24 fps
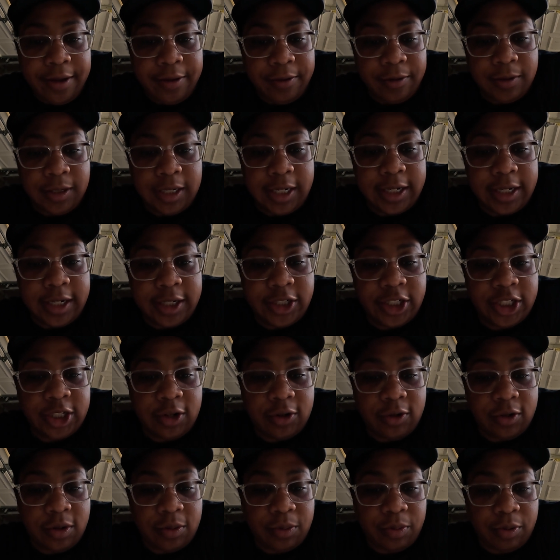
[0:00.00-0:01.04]
We did a
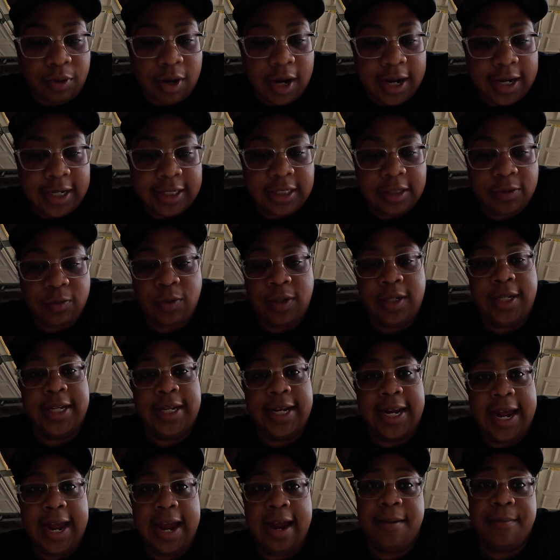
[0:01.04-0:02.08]
shoulder press. We
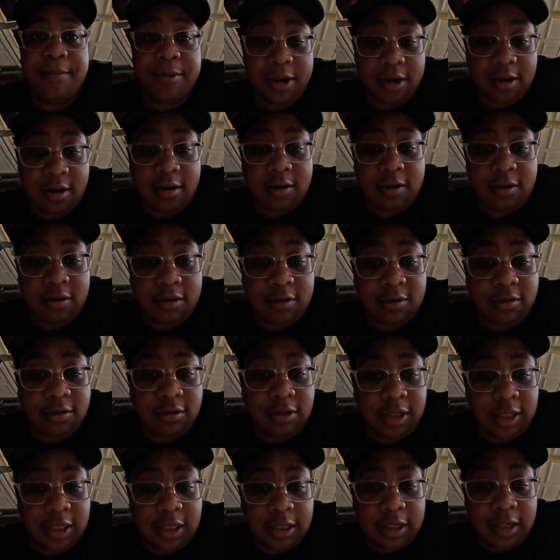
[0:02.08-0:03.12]
did hammer
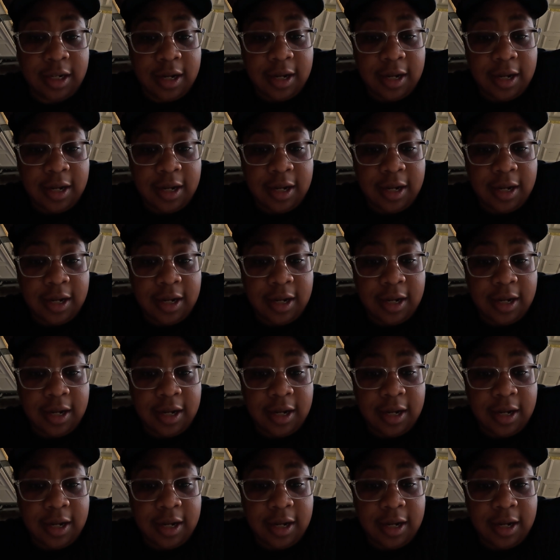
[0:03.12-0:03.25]
curls.